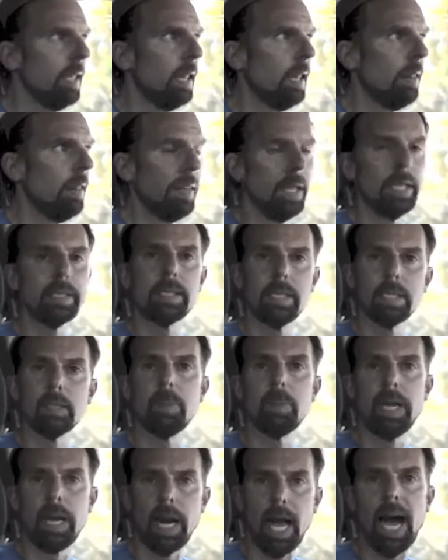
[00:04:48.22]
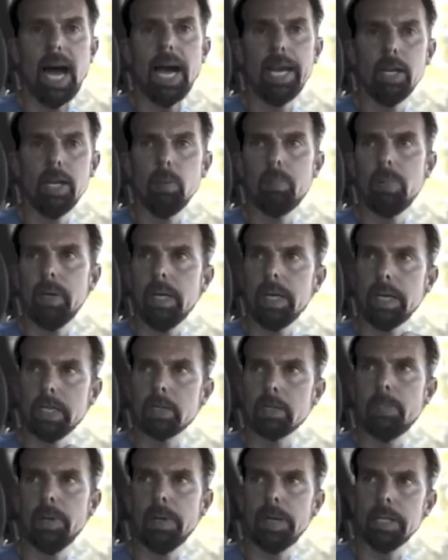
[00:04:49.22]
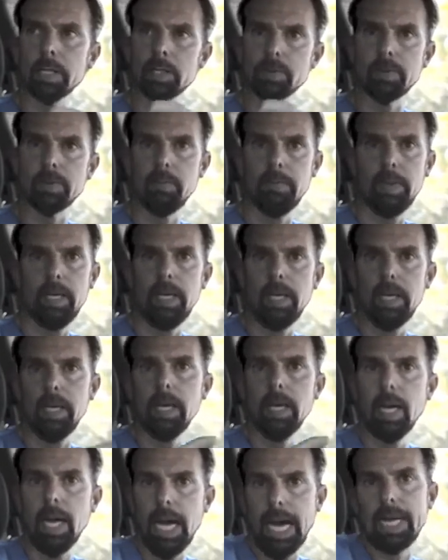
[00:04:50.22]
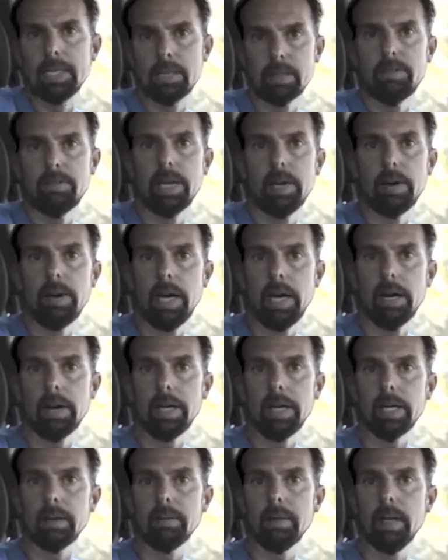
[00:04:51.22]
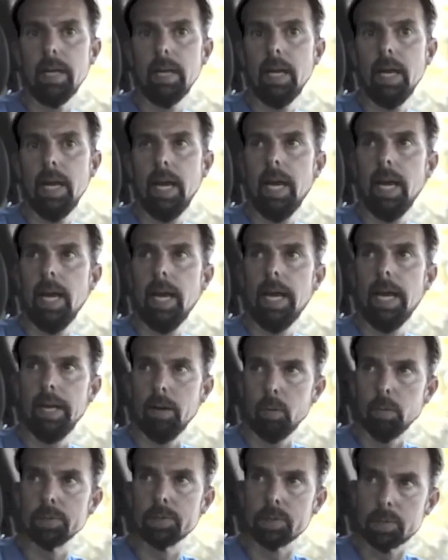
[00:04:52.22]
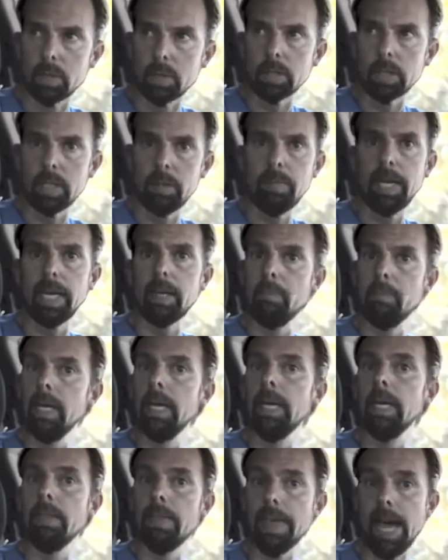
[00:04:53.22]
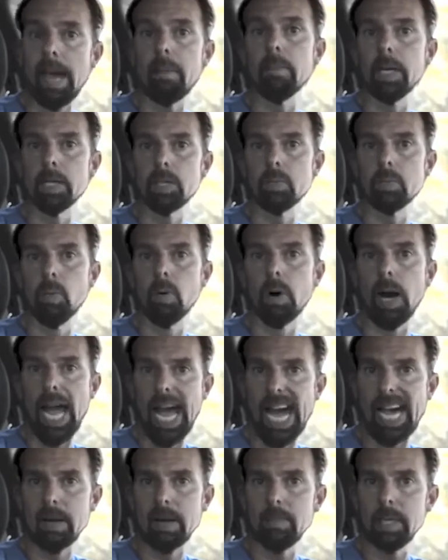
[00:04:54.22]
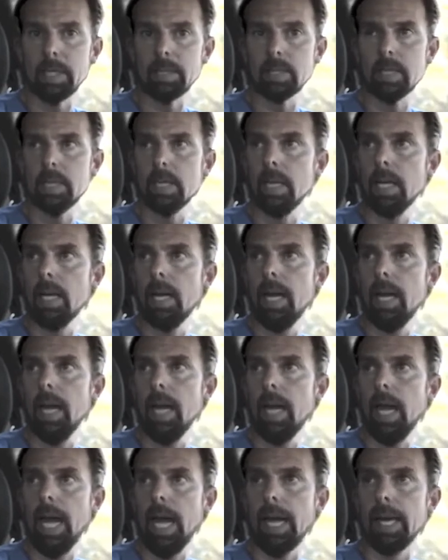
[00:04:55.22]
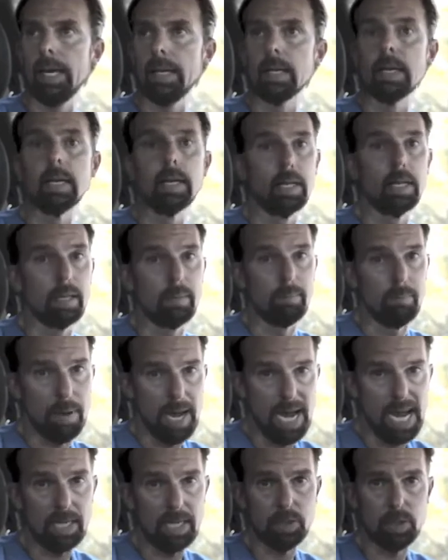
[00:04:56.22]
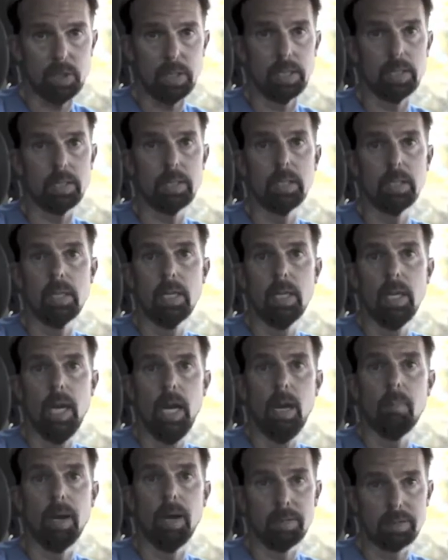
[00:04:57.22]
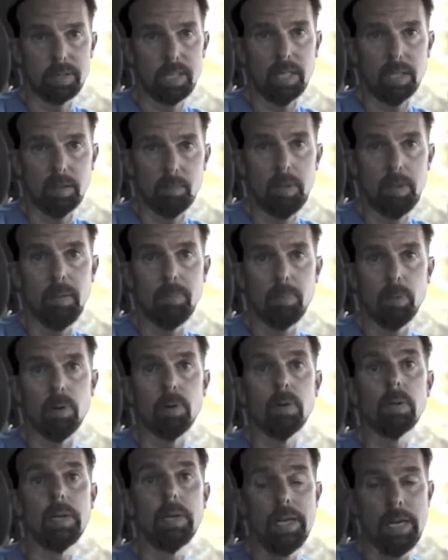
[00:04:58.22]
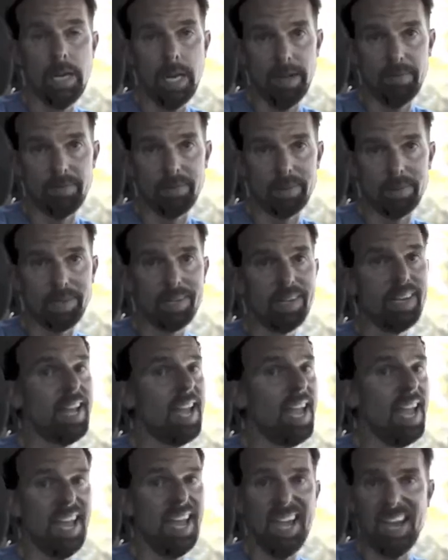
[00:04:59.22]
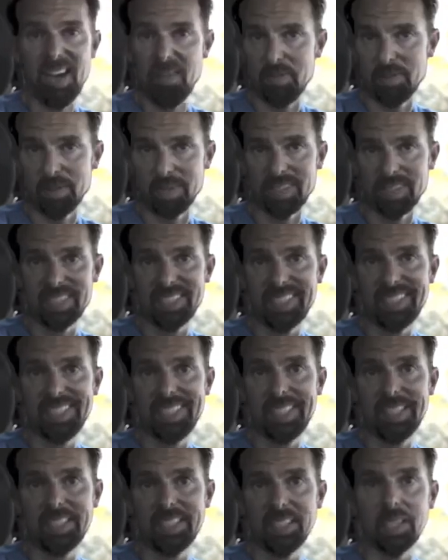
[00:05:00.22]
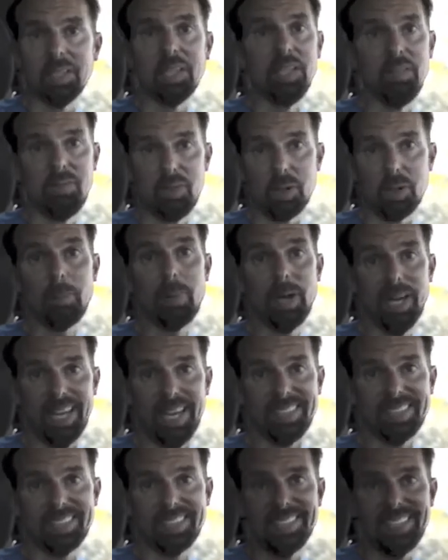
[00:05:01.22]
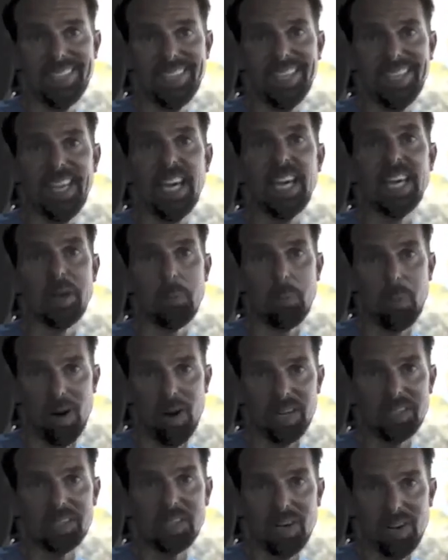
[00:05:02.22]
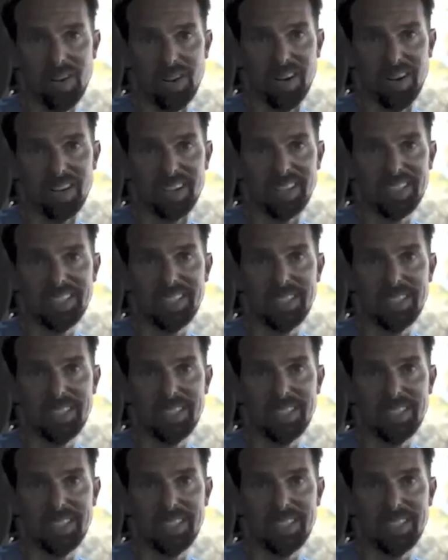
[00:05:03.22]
this has been an eye-opening experience for me as a veterinarian. And it will certainly make me that much more adamant and passionate about telling people never ever leave your pet in a parked car